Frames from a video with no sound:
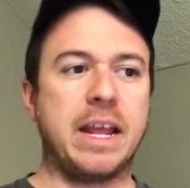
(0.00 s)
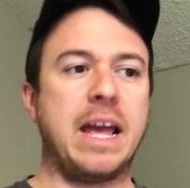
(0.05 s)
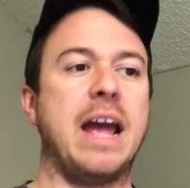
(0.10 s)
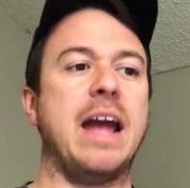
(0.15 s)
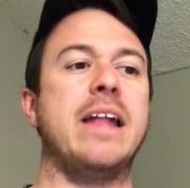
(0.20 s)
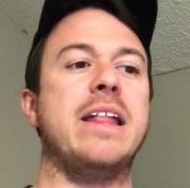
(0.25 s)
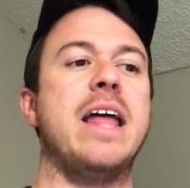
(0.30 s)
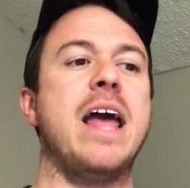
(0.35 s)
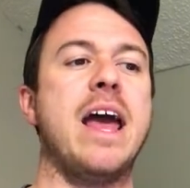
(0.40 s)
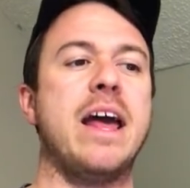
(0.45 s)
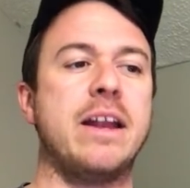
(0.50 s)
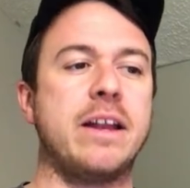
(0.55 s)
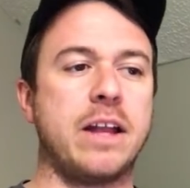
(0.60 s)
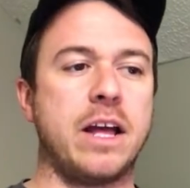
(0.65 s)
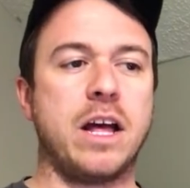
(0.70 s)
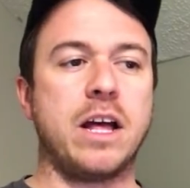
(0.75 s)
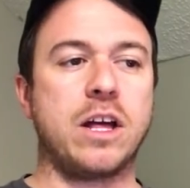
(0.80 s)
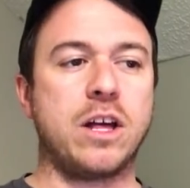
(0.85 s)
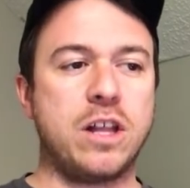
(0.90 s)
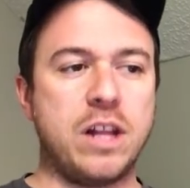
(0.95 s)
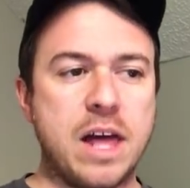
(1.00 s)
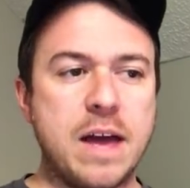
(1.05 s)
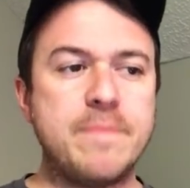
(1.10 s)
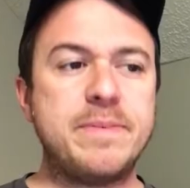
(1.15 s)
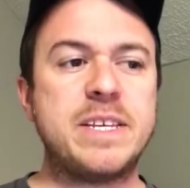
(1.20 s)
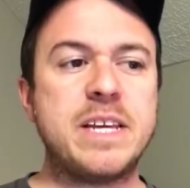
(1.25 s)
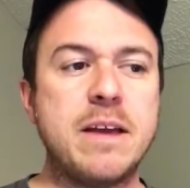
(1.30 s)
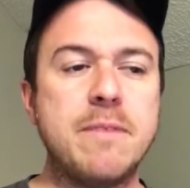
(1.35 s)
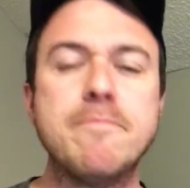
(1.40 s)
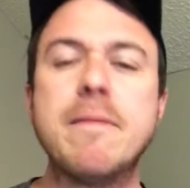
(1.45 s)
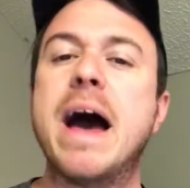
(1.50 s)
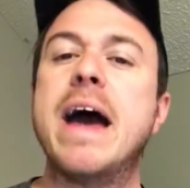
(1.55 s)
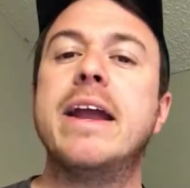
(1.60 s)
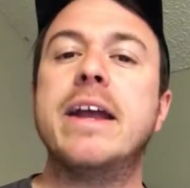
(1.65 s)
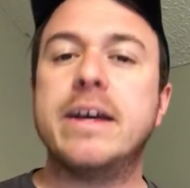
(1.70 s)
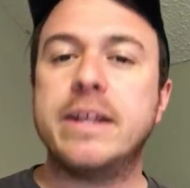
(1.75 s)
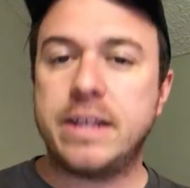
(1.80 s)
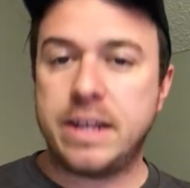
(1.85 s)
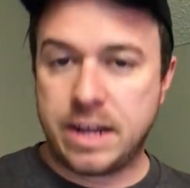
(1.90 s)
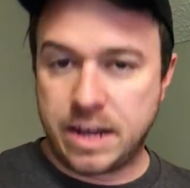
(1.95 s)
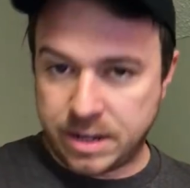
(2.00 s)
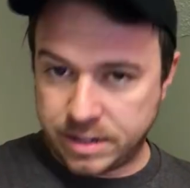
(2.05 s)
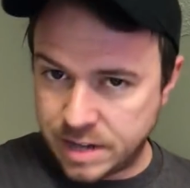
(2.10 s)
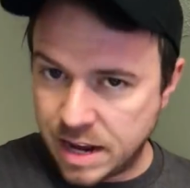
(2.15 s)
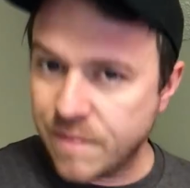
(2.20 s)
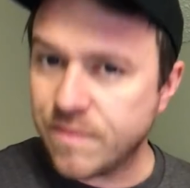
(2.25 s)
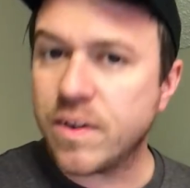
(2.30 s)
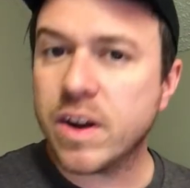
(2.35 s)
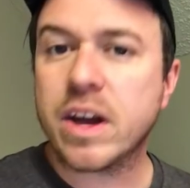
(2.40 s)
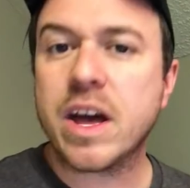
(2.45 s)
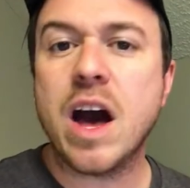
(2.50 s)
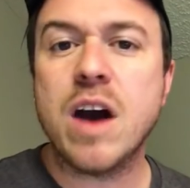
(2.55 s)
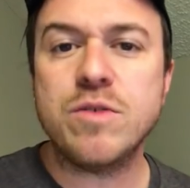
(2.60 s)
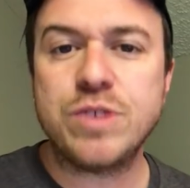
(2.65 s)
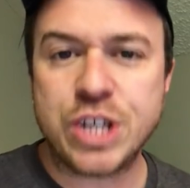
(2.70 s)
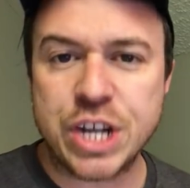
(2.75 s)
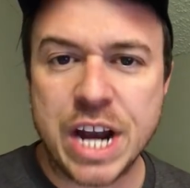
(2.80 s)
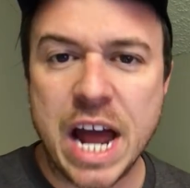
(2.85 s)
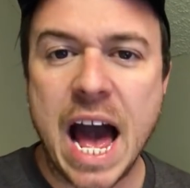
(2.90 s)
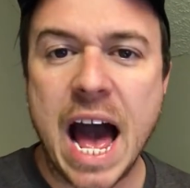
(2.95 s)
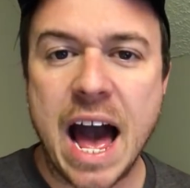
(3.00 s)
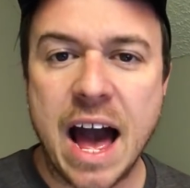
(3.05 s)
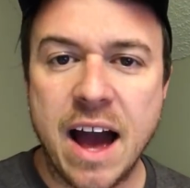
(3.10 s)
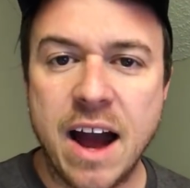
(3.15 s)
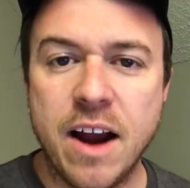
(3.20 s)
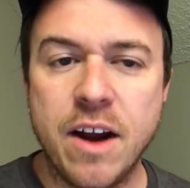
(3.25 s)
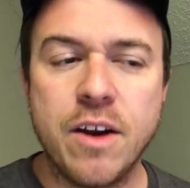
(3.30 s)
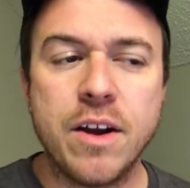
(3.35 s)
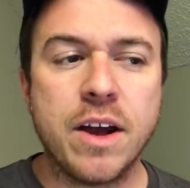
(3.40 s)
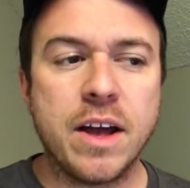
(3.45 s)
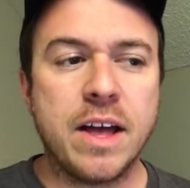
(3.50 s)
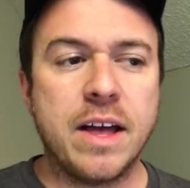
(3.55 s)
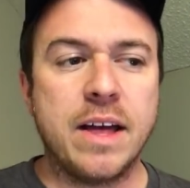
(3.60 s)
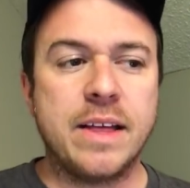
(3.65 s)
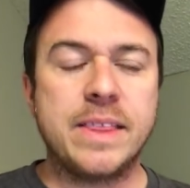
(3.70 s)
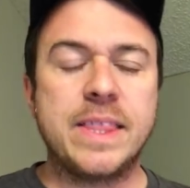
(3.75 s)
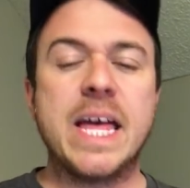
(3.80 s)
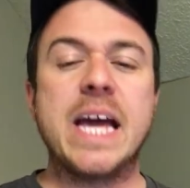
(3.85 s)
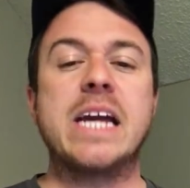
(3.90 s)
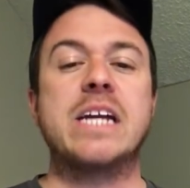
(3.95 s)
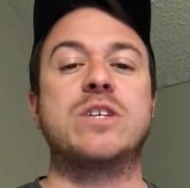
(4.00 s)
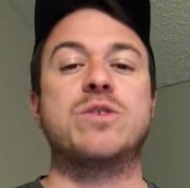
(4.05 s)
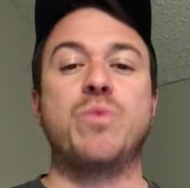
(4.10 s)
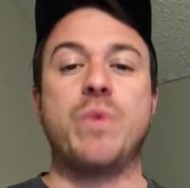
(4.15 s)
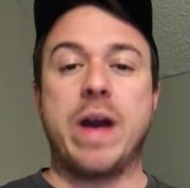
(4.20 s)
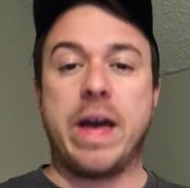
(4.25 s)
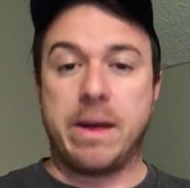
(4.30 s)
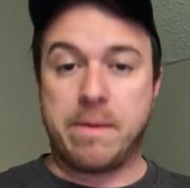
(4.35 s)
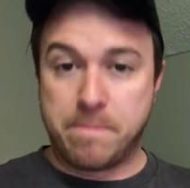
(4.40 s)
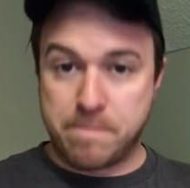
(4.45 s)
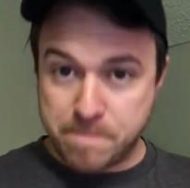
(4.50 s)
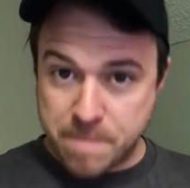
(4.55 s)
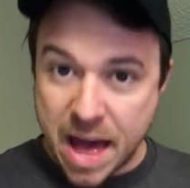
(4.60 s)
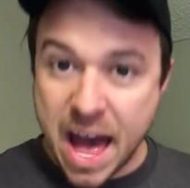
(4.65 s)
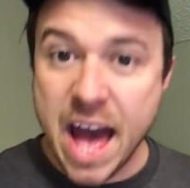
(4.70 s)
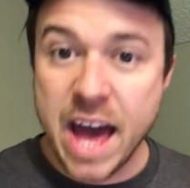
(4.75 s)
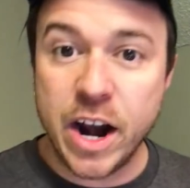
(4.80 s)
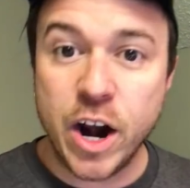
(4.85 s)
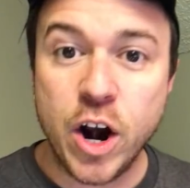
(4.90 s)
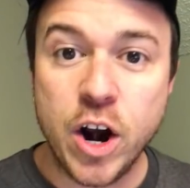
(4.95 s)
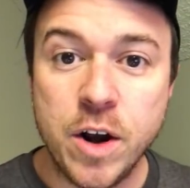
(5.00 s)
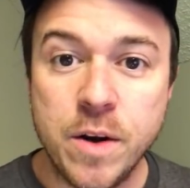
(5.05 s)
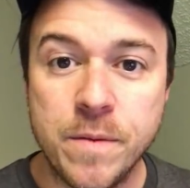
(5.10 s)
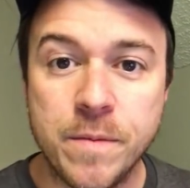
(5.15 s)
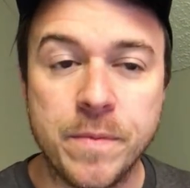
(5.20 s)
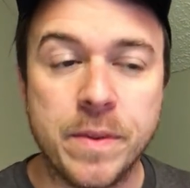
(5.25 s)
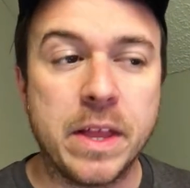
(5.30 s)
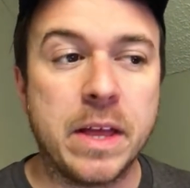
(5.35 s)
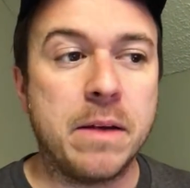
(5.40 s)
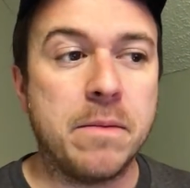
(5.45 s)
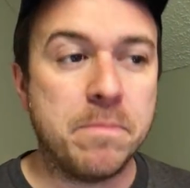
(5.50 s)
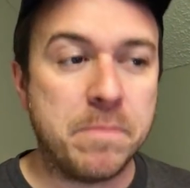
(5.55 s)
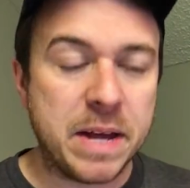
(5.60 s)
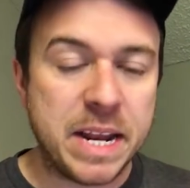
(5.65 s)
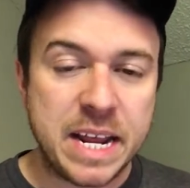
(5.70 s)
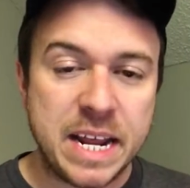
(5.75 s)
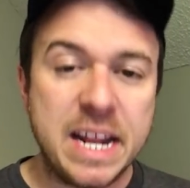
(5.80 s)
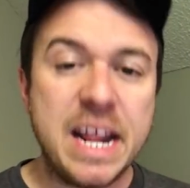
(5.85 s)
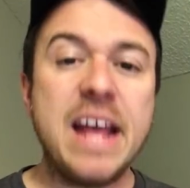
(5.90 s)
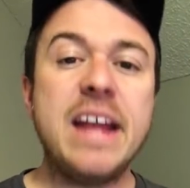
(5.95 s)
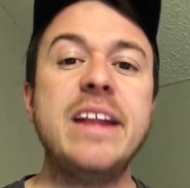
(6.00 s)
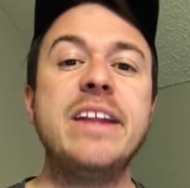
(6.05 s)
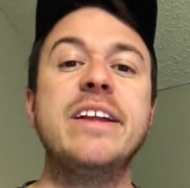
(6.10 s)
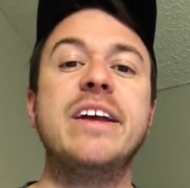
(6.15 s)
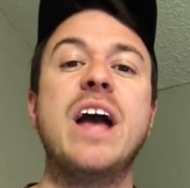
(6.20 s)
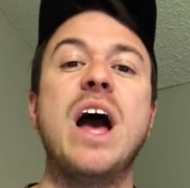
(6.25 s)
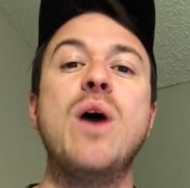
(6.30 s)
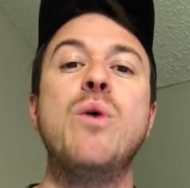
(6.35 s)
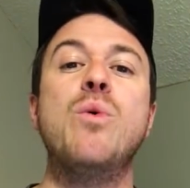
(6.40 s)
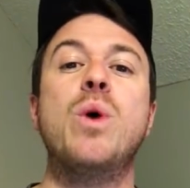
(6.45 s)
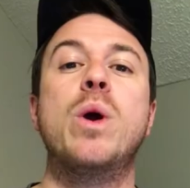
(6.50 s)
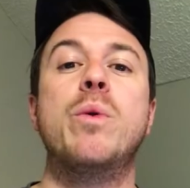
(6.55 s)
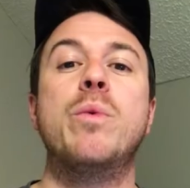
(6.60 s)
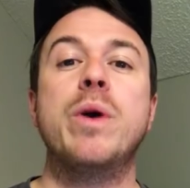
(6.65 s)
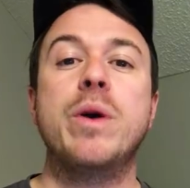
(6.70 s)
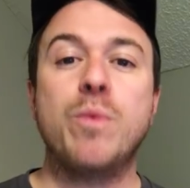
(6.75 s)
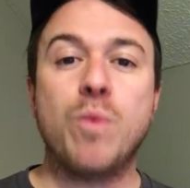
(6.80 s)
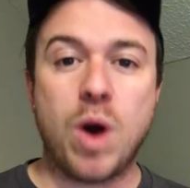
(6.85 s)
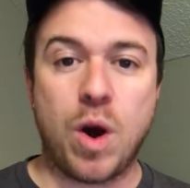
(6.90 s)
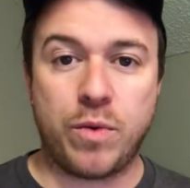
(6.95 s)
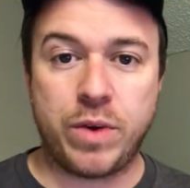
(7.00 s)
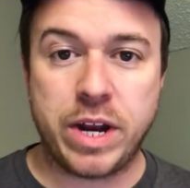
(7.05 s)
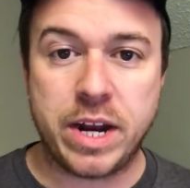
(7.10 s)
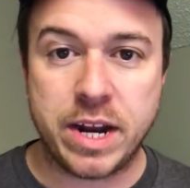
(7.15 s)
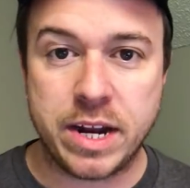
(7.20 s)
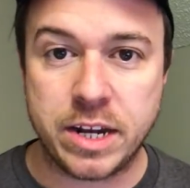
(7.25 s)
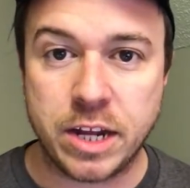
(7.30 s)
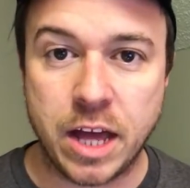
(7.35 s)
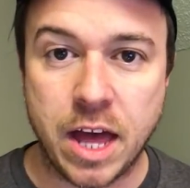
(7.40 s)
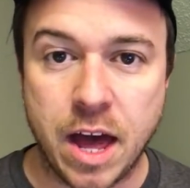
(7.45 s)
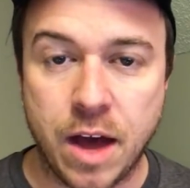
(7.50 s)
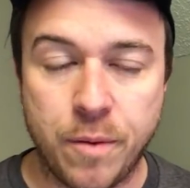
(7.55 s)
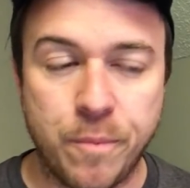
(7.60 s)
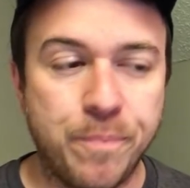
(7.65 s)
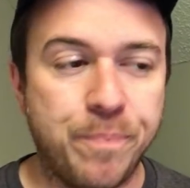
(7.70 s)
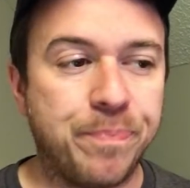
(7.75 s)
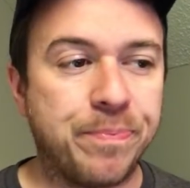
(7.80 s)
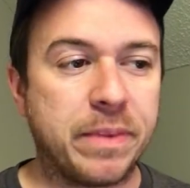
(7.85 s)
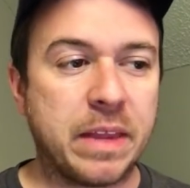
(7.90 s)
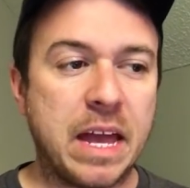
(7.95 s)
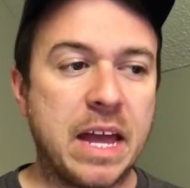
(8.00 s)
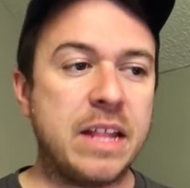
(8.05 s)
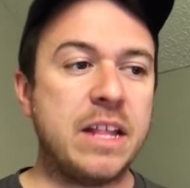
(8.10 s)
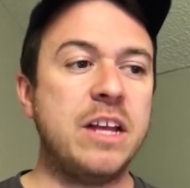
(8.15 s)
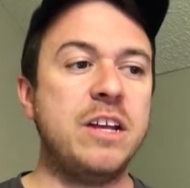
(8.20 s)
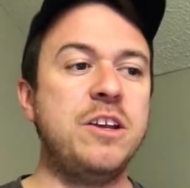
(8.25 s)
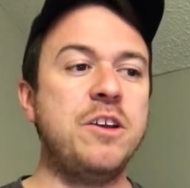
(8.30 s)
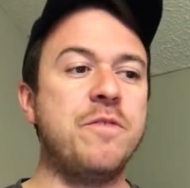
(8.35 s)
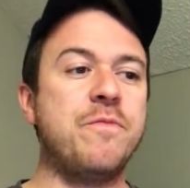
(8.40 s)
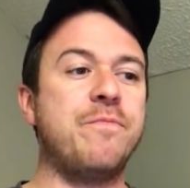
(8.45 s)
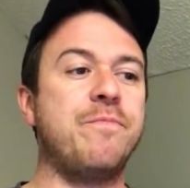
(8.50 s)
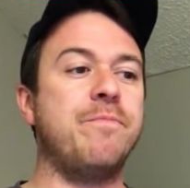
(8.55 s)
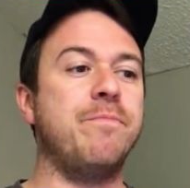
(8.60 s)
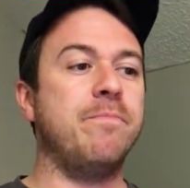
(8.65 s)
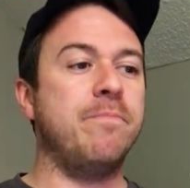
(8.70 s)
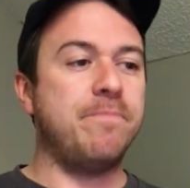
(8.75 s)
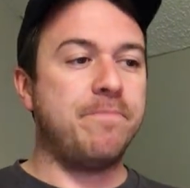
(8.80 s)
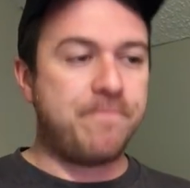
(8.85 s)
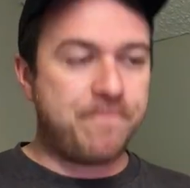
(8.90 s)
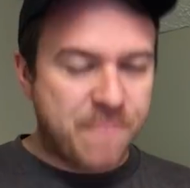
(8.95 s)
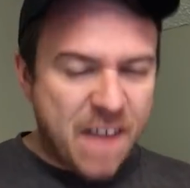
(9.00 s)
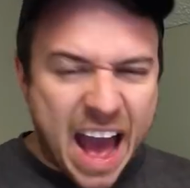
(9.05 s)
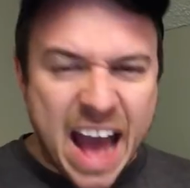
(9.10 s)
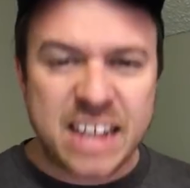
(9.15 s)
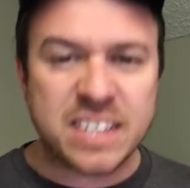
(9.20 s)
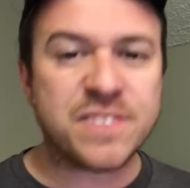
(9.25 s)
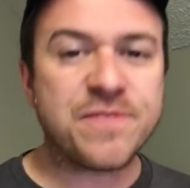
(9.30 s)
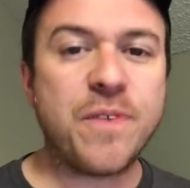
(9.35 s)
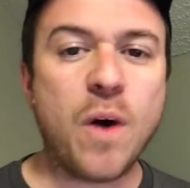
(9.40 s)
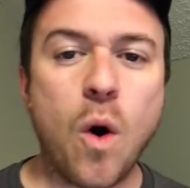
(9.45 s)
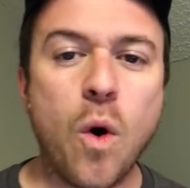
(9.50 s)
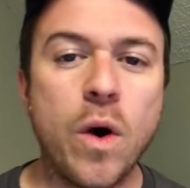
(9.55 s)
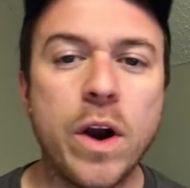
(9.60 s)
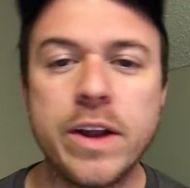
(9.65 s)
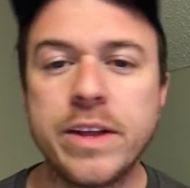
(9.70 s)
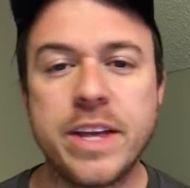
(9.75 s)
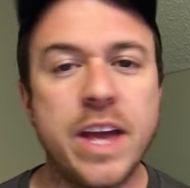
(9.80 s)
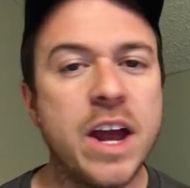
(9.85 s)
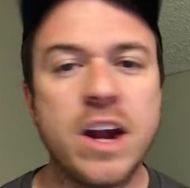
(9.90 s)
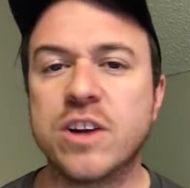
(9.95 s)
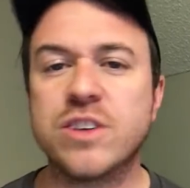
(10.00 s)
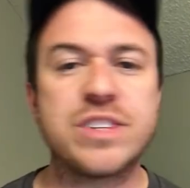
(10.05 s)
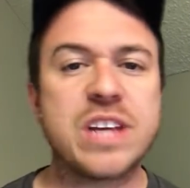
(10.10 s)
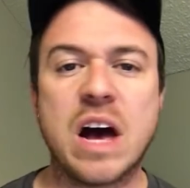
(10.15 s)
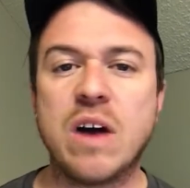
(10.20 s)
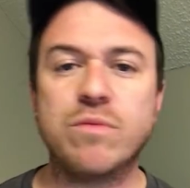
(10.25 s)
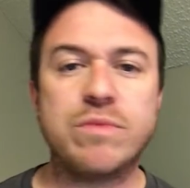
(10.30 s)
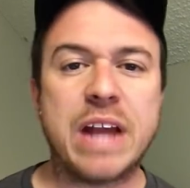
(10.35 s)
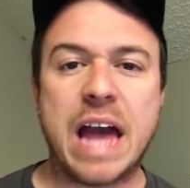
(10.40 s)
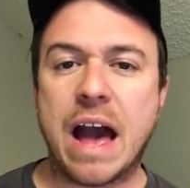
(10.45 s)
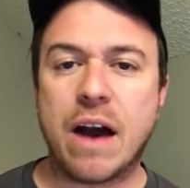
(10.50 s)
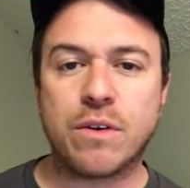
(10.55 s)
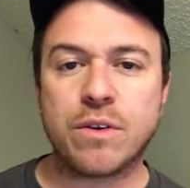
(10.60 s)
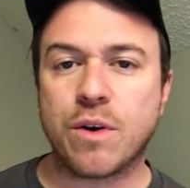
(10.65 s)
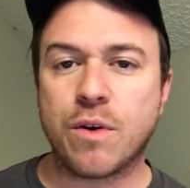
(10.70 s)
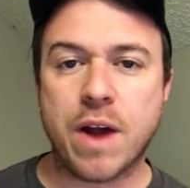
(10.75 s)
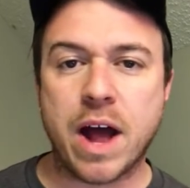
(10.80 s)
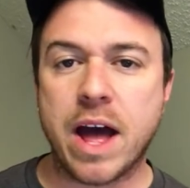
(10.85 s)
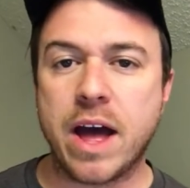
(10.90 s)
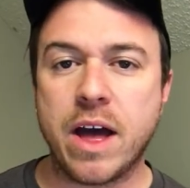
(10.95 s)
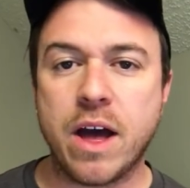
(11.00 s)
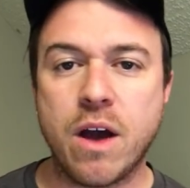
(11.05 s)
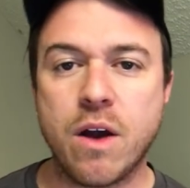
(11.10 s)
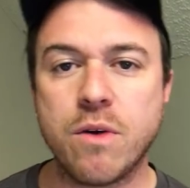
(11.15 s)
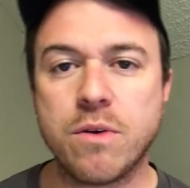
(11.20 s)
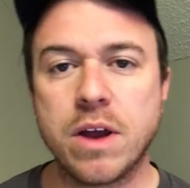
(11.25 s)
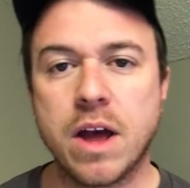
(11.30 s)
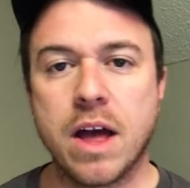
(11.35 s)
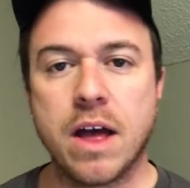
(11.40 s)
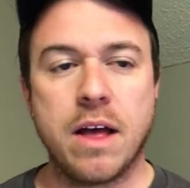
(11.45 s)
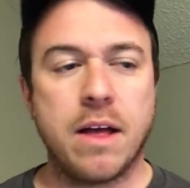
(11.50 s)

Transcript: And then Clemson made a different coaching hire. Things went better, but it didn't go where we wanted it to go. And then you fast forward years on down the road,